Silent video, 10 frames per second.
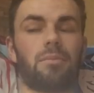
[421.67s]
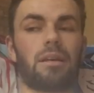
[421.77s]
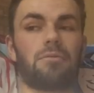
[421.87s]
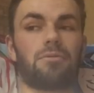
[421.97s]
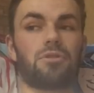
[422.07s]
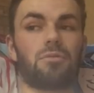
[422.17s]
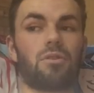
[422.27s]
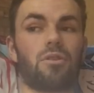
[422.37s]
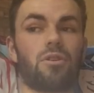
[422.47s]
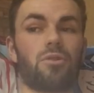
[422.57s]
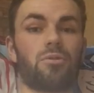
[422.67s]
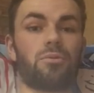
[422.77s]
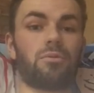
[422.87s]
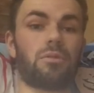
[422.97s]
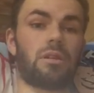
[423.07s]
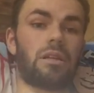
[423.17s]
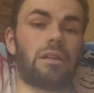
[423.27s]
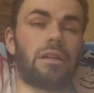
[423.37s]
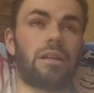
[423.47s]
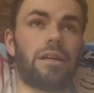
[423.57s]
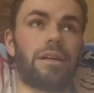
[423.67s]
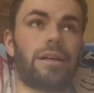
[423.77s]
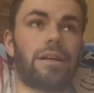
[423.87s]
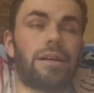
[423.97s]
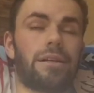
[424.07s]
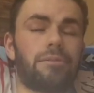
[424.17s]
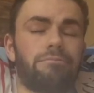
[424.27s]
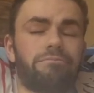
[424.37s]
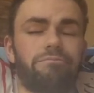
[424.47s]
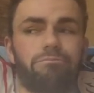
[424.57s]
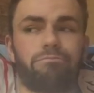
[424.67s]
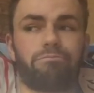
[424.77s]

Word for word: Plan for tomorrow. Um,